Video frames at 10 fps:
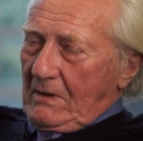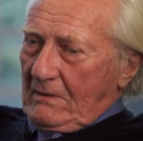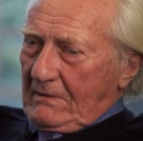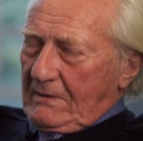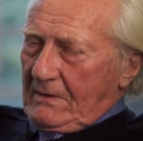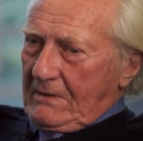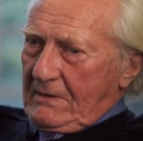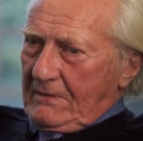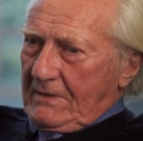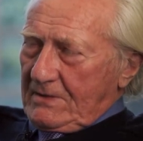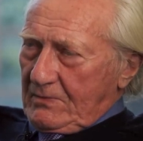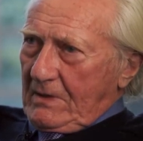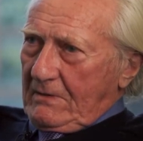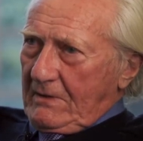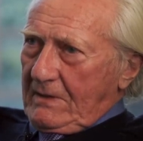Well, there's
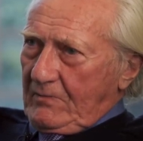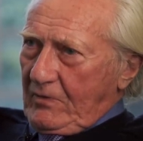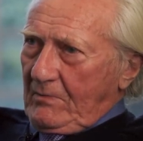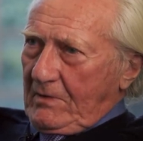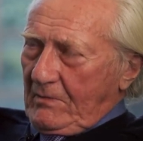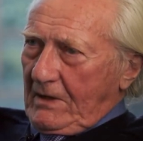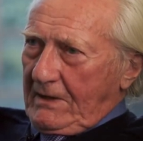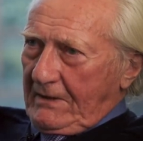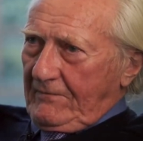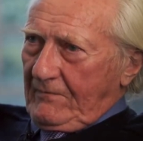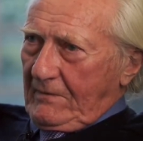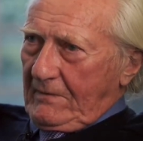one great problem I have,